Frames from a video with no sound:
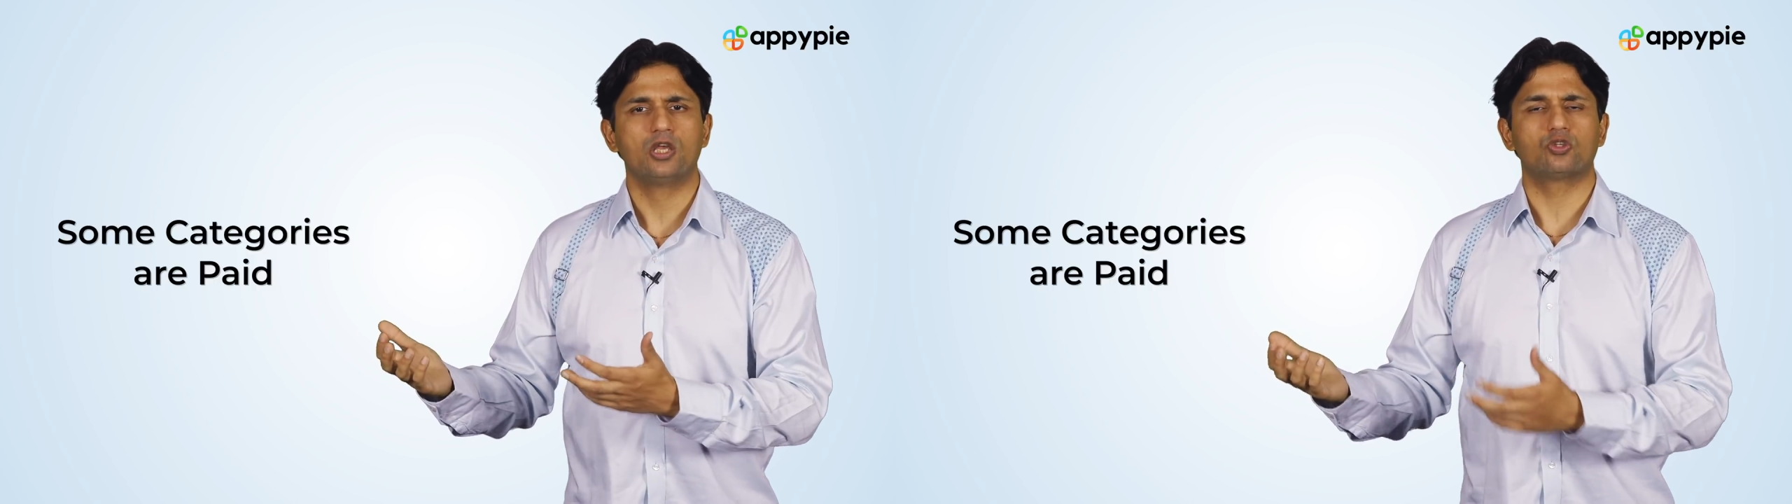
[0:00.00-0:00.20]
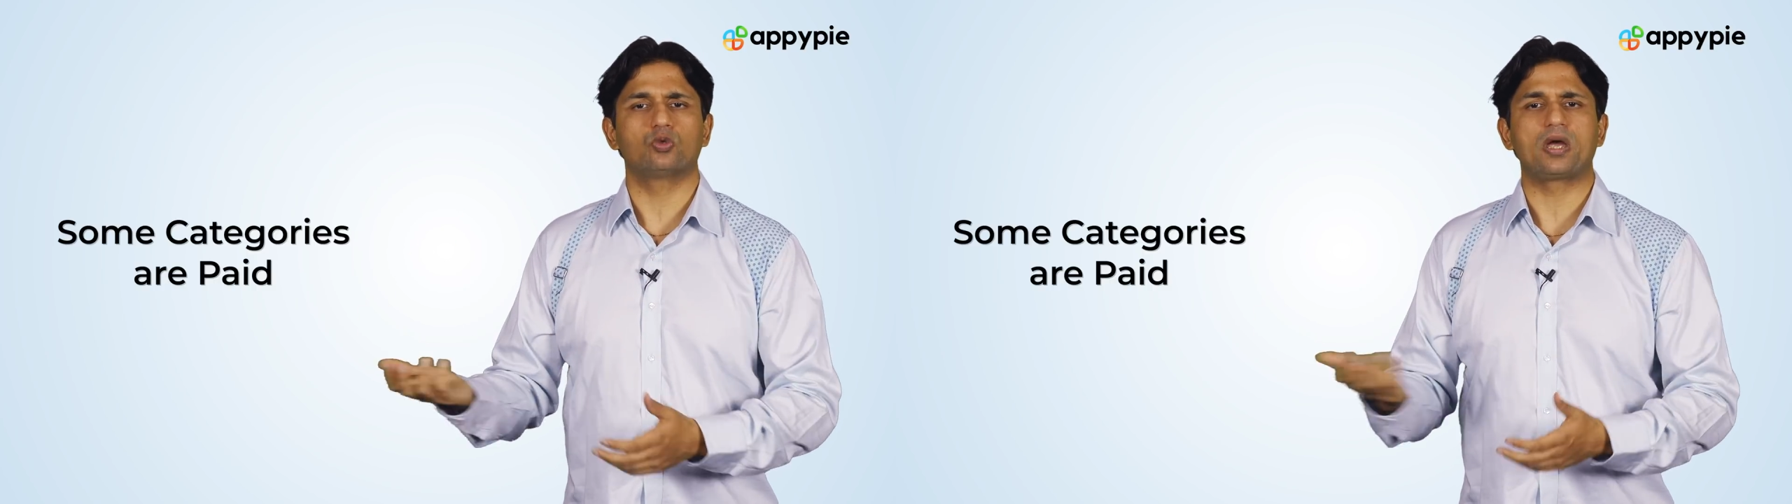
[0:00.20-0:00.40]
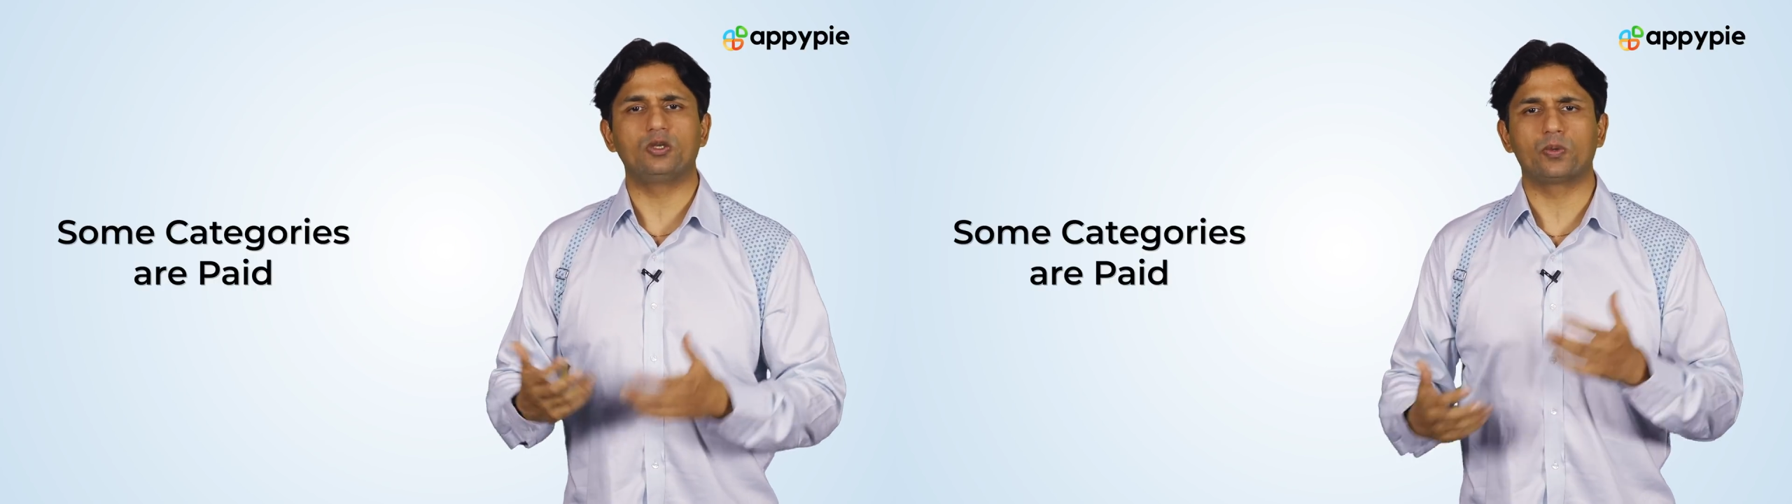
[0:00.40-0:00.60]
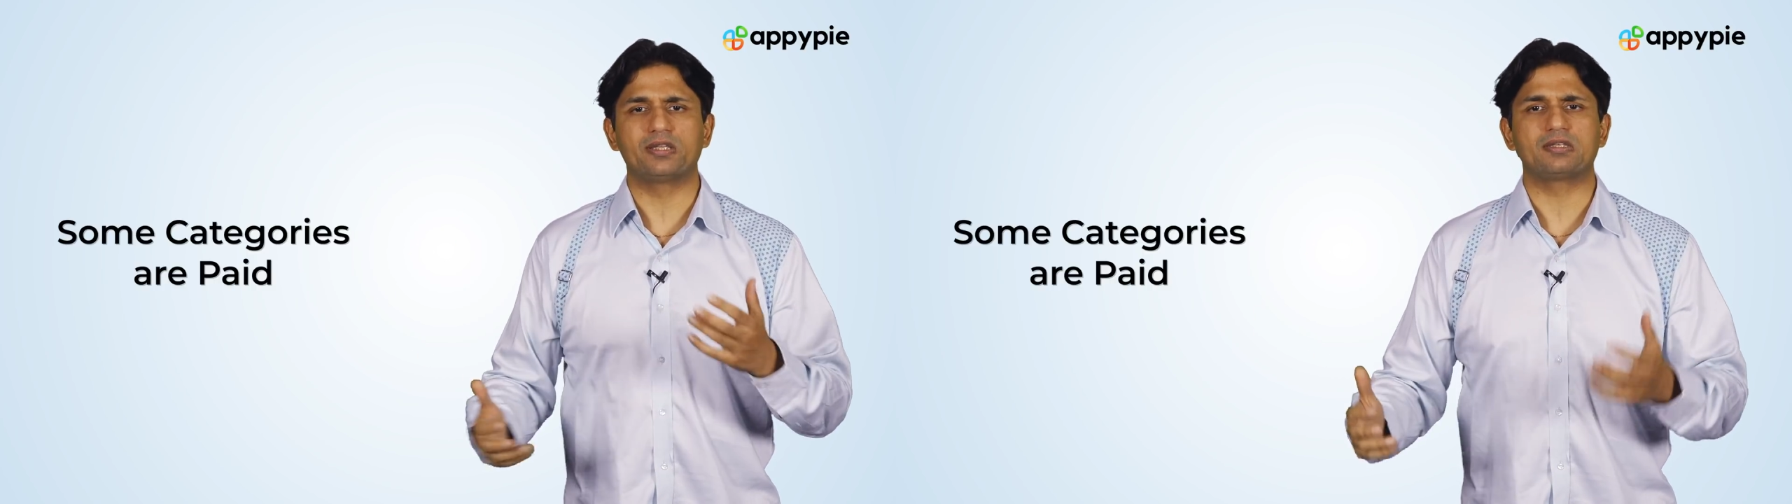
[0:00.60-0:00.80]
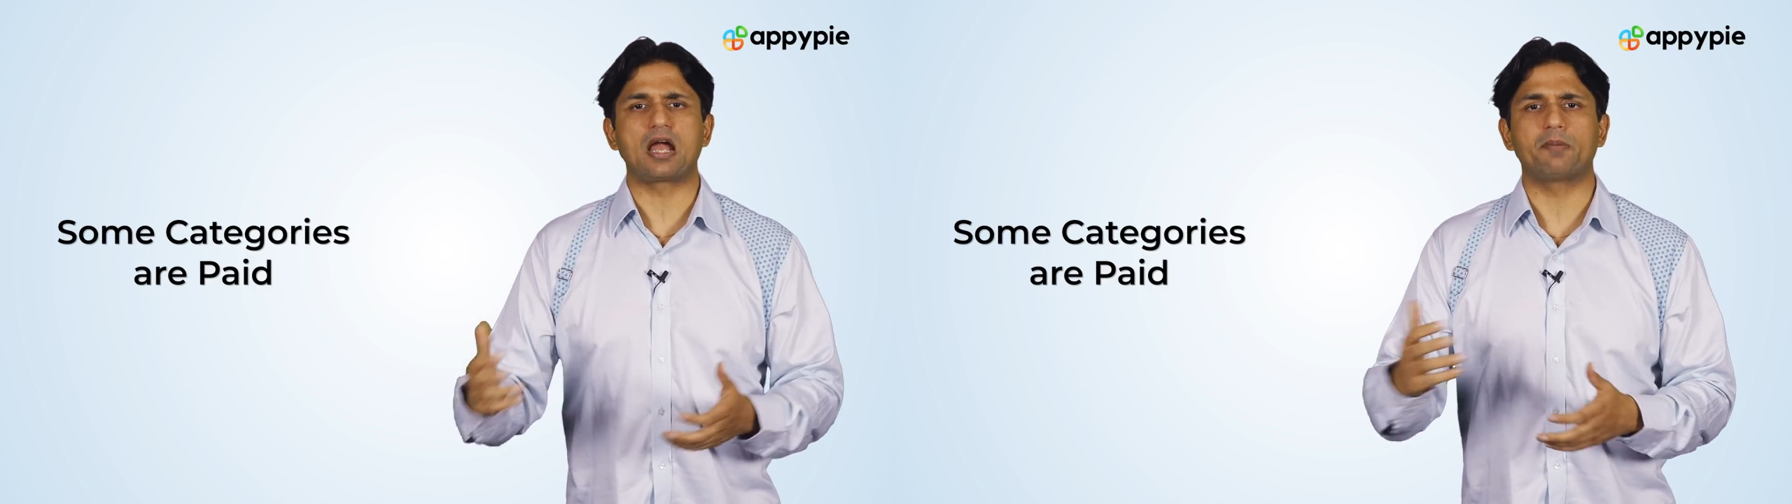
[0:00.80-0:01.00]
so that you
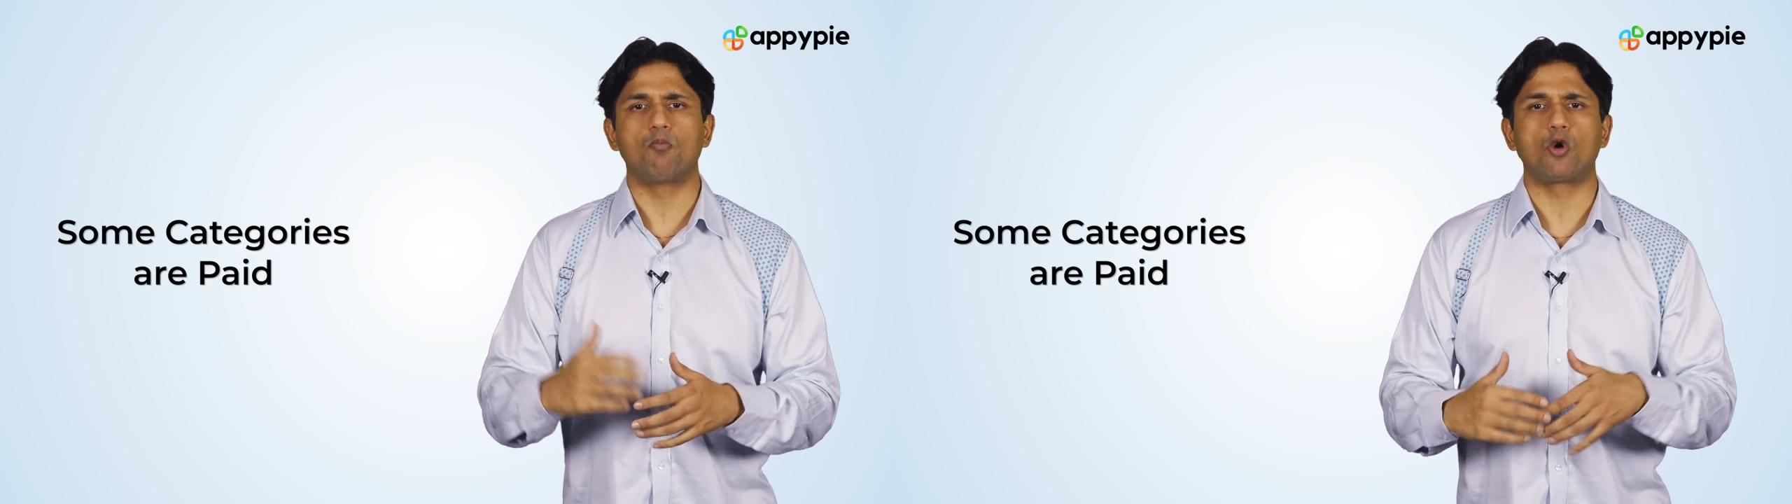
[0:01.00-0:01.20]
can start